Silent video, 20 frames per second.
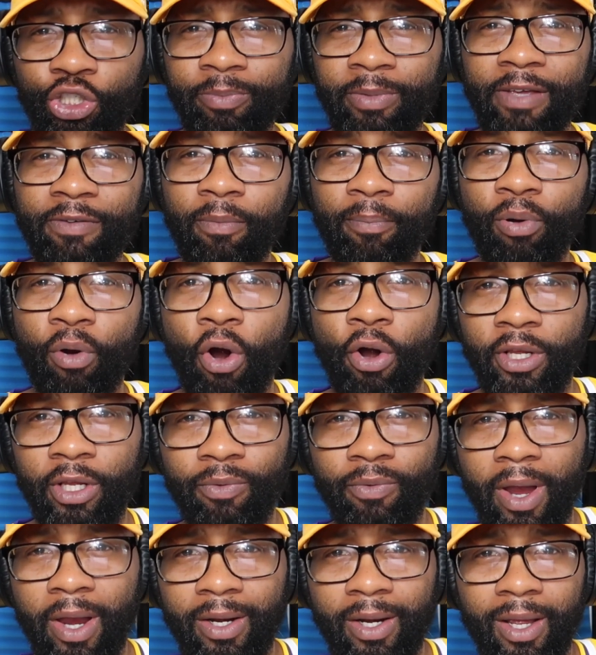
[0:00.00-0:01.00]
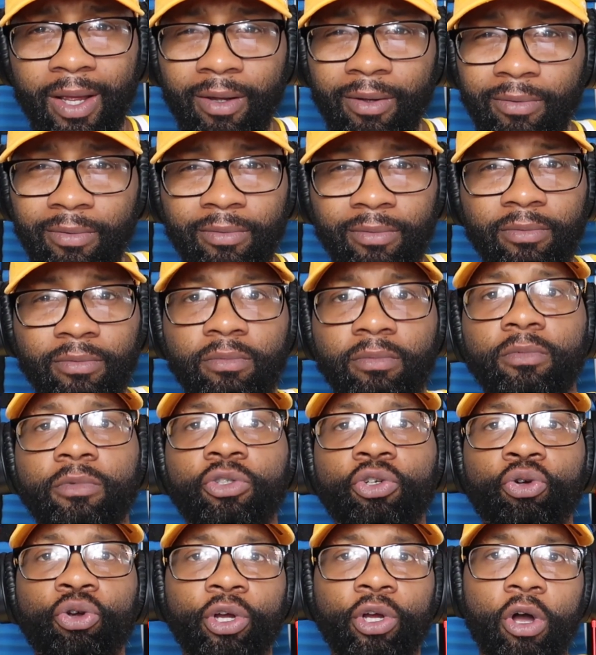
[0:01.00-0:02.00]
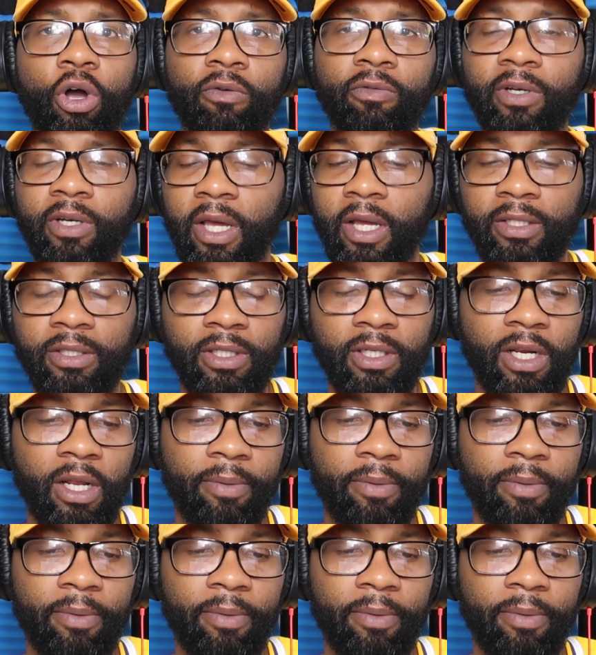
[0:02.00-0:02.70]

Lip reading: you be even partying right now during COVID-19?